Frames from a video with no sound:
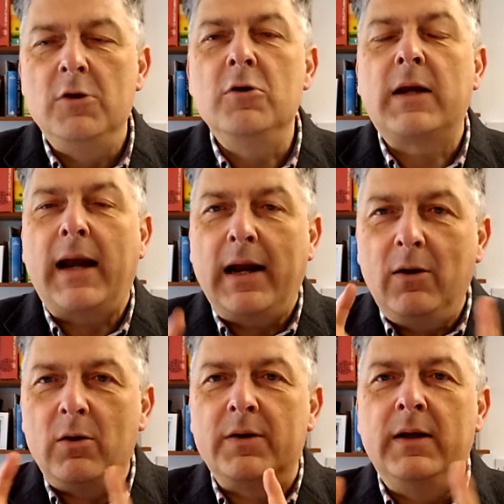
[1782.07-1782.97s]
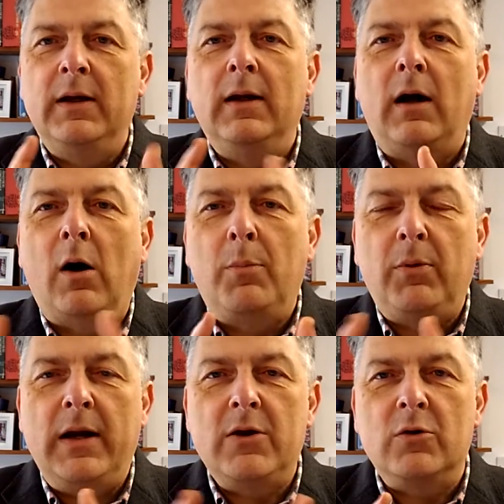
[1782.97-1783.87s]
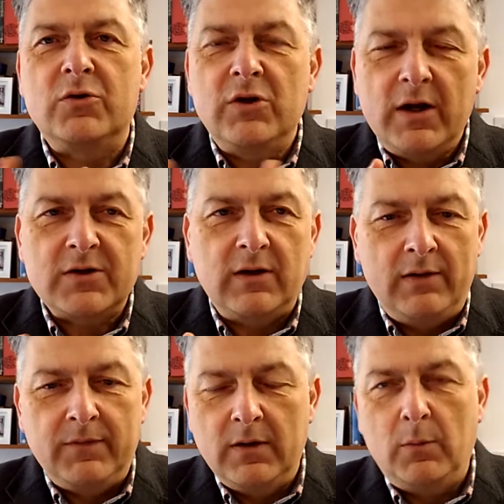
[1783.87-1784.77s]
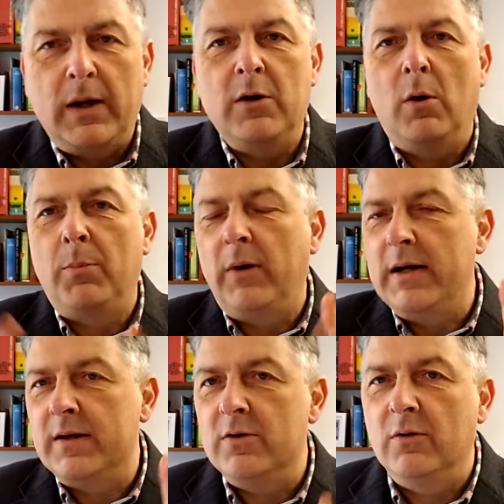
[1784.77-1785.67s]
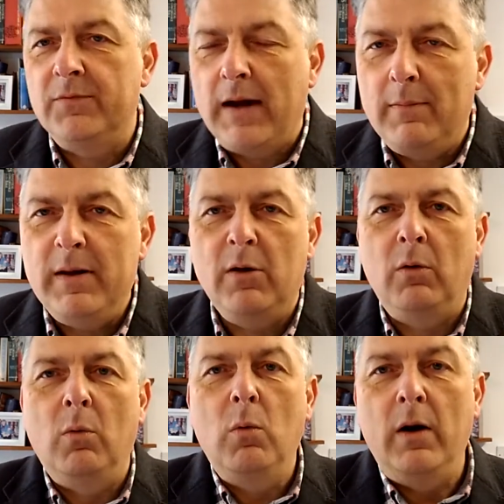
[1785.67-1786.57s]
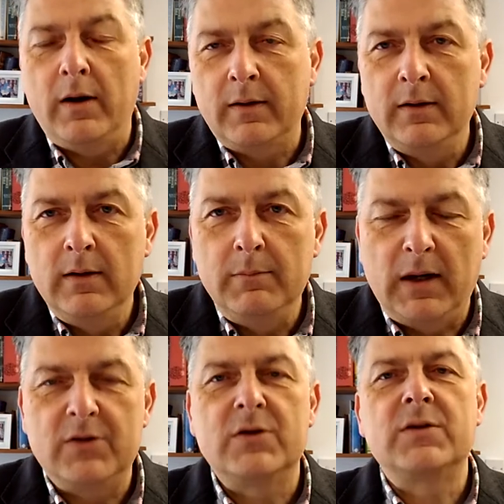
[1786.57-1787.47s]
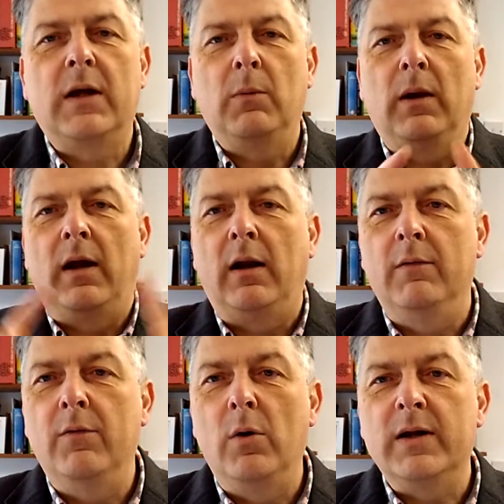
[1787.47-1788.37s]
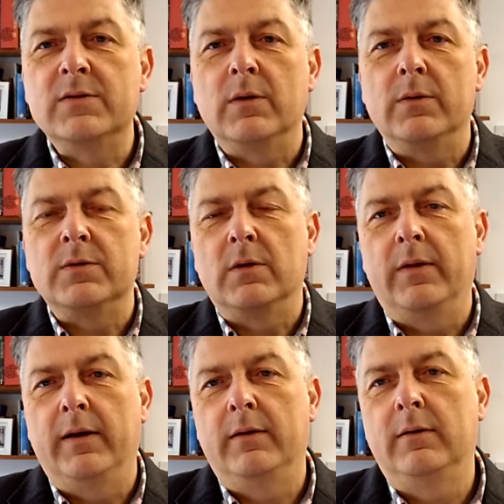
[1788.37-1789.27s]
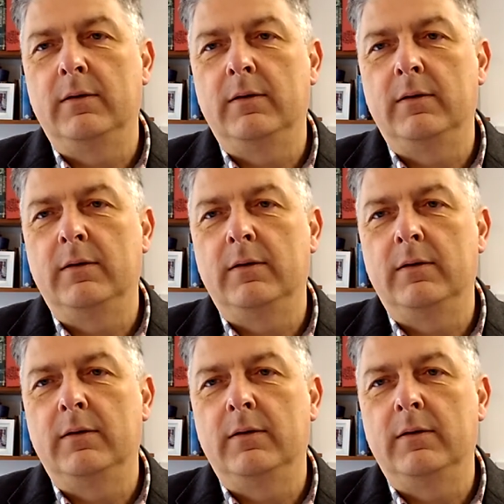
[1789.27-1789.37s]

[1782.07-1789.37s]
You cannot operate your church life in the way you operate in your family or at work by just saying, well, I'll avoid so-and-so then.